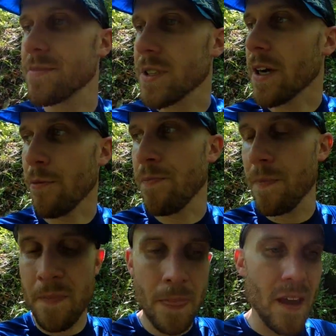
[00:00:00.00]
So
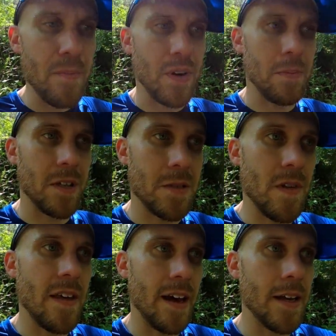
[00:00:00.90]
I'm pretty pleased
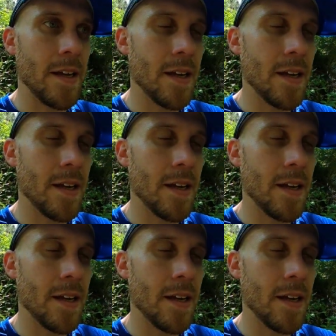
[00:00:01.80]
with that.